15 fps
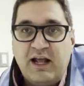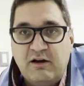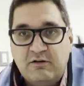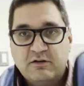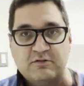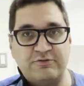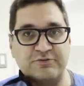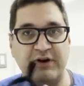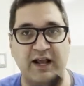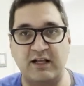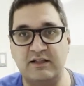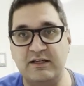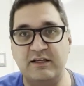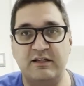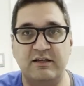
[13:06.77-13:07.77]
And
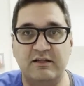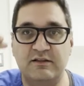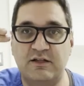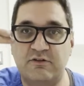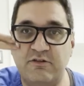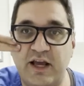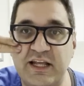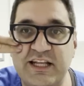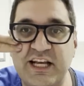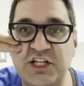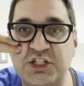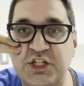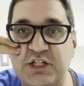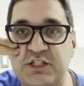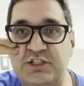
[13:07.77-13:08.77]
frankly, the
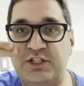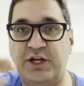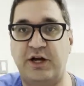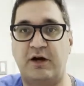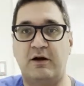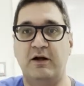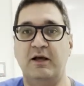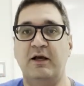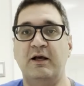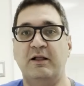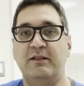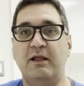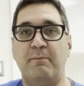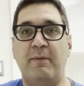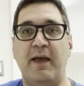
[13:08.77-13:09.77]
radiation is here
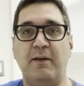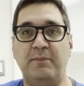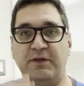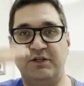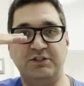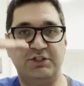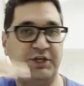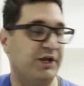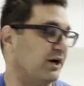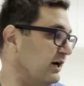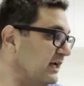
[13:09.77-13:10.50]
the baby is here.